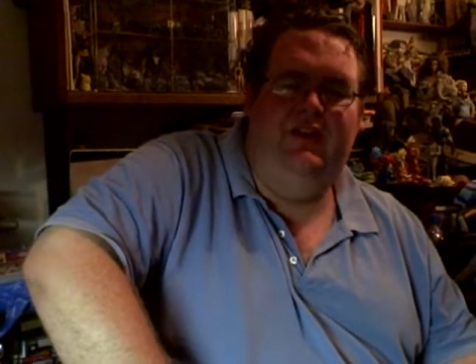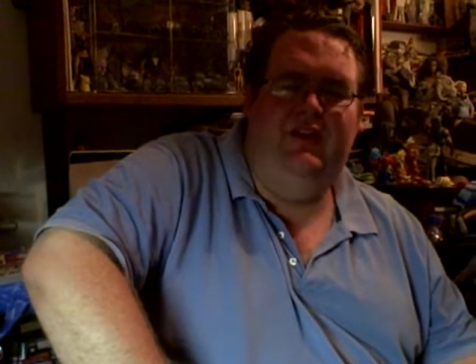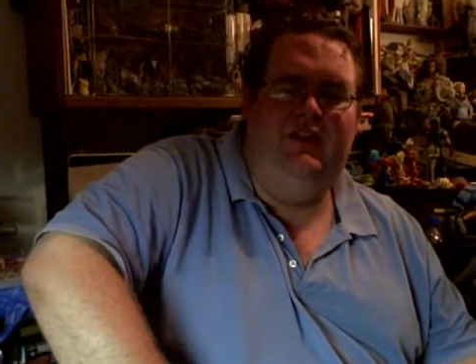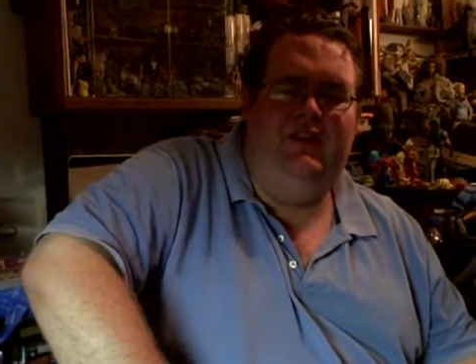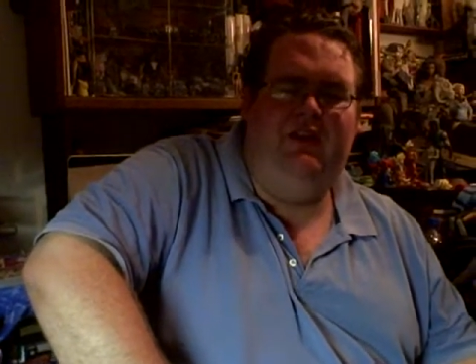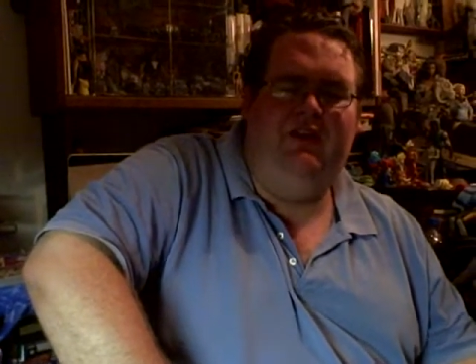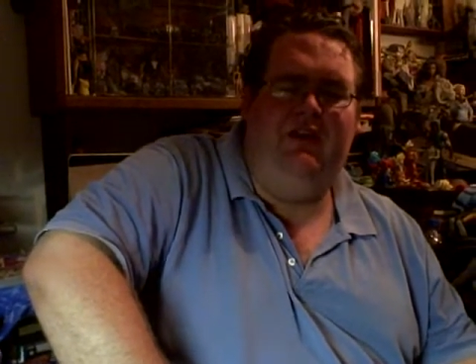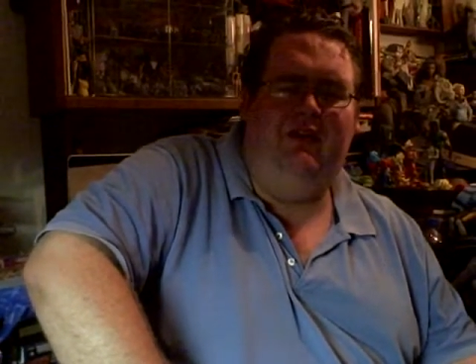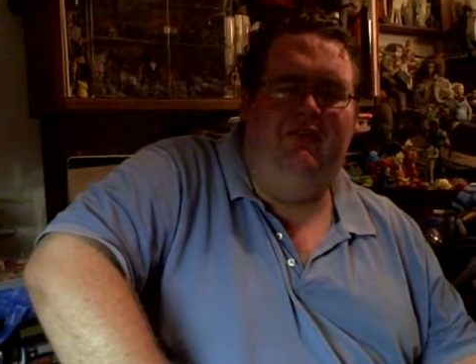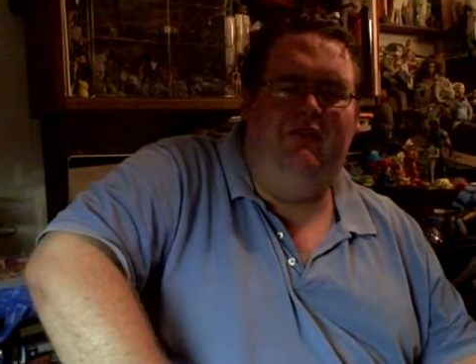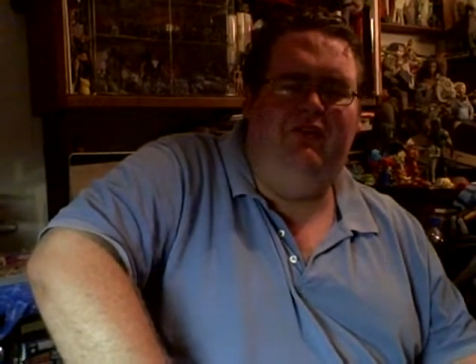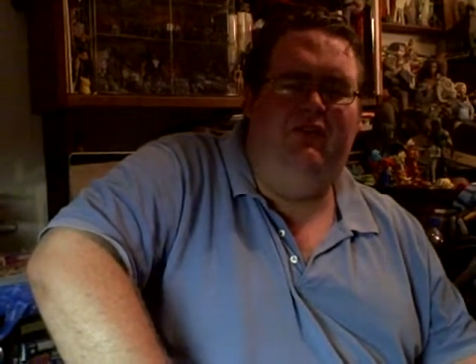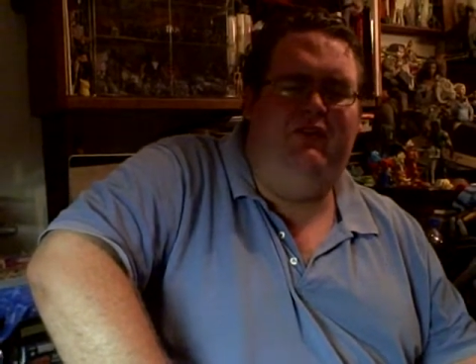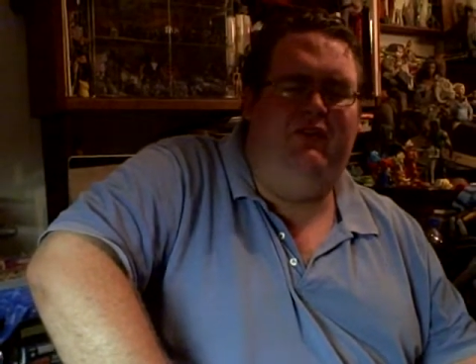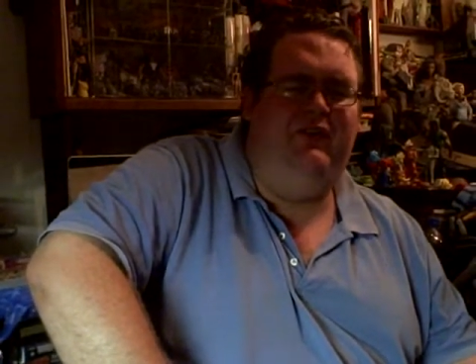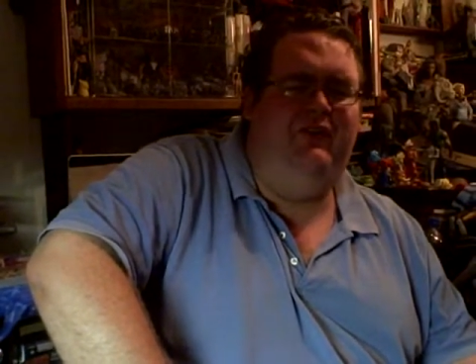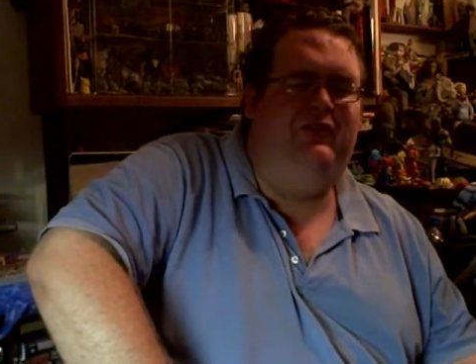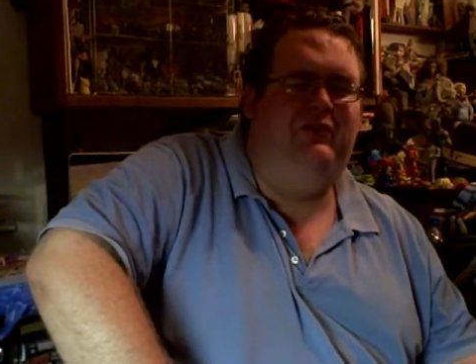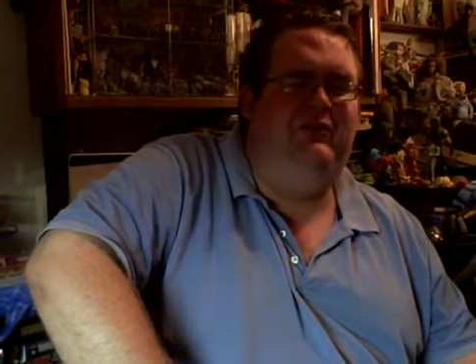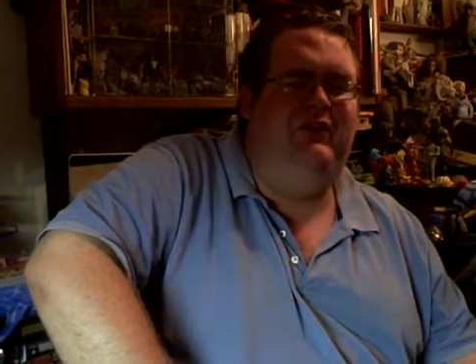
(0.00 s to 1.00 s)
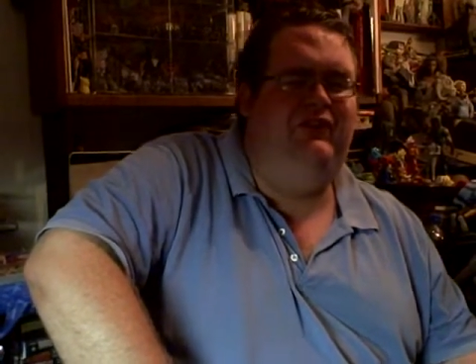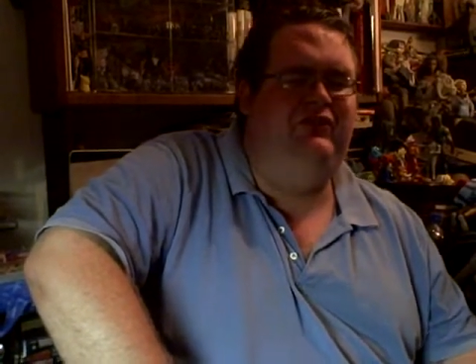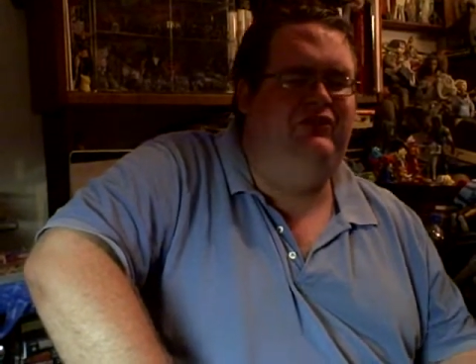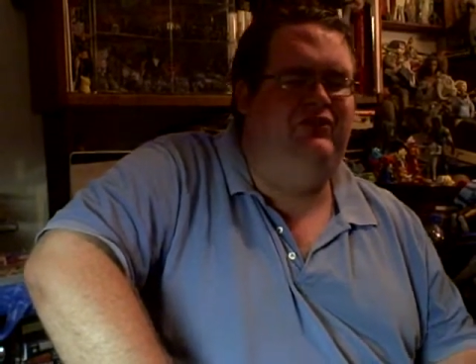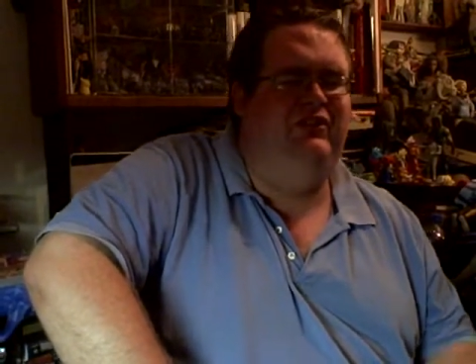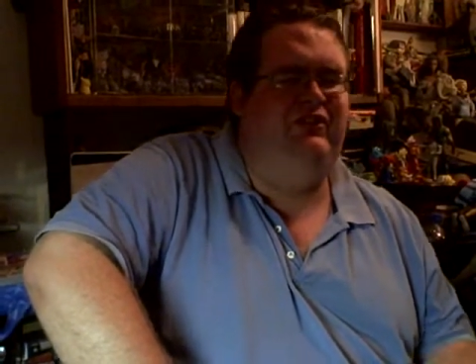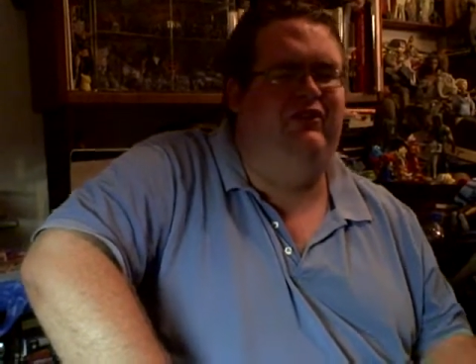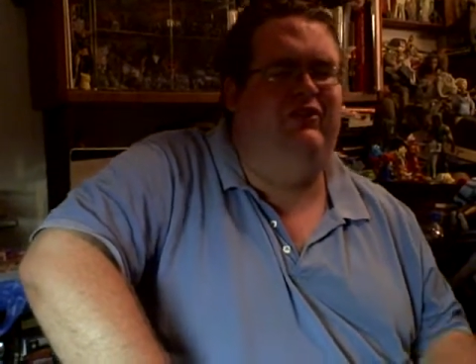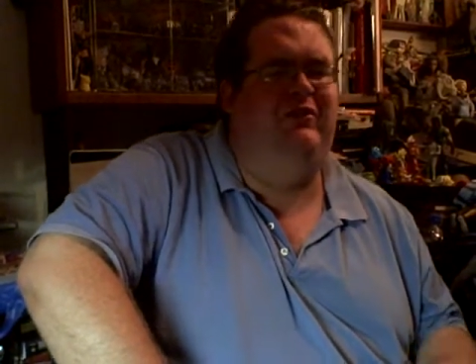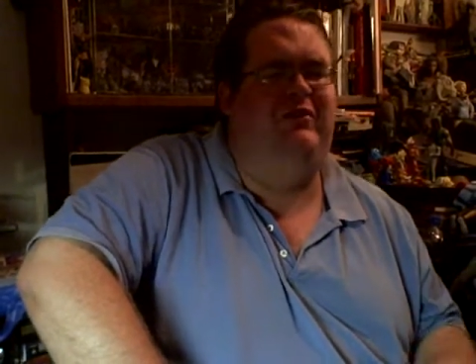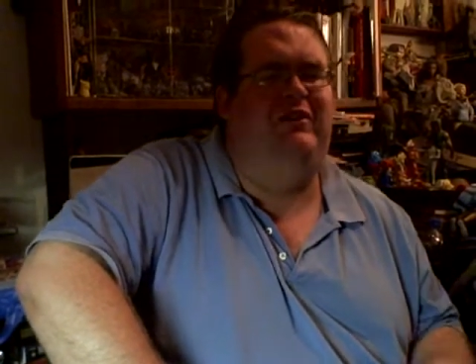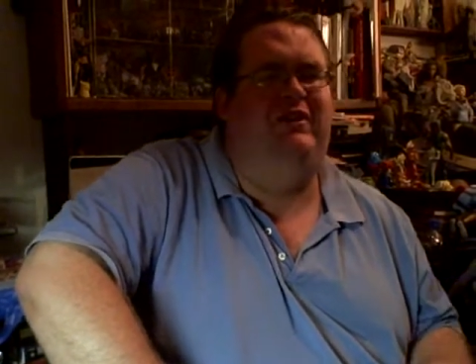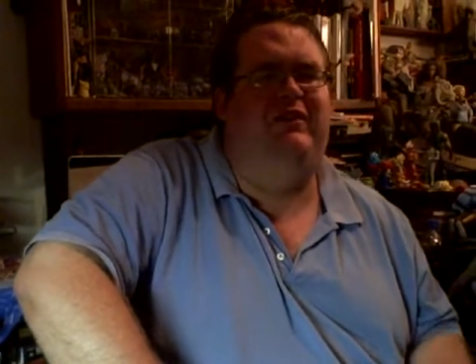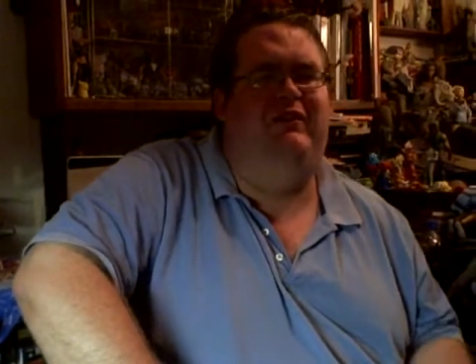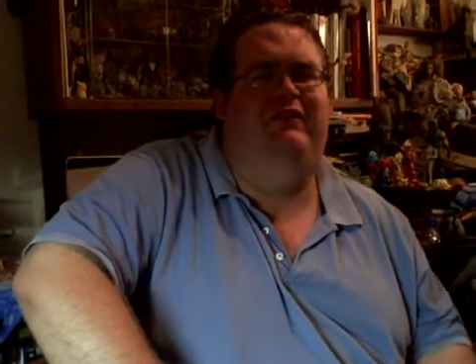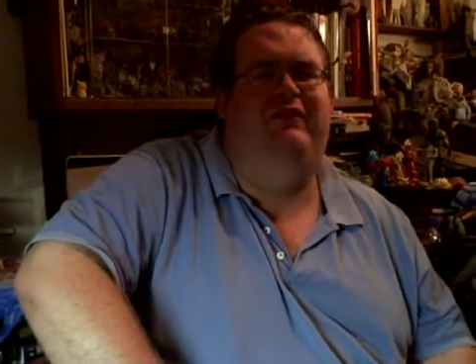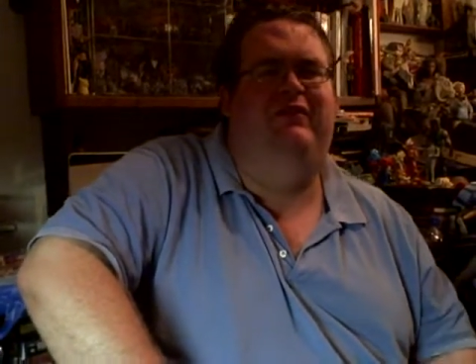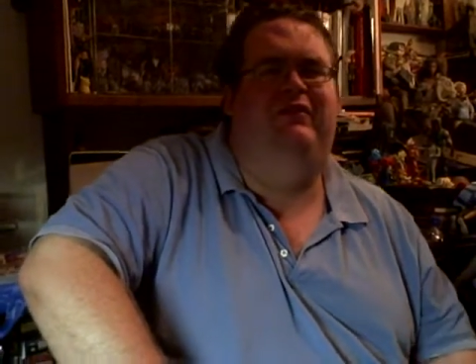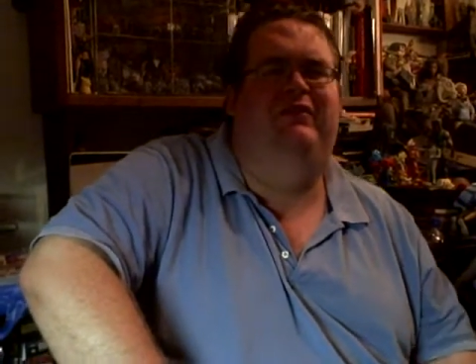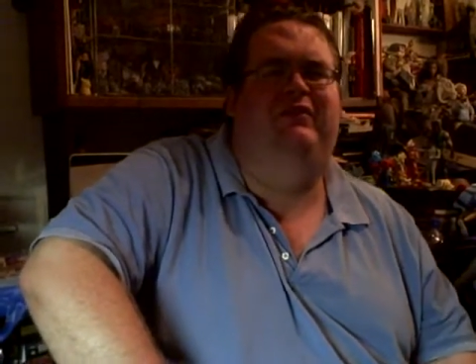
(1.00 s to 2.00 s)
That was the first question, sort
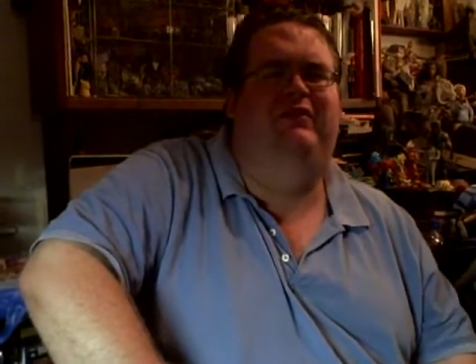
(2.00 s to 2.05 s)
of.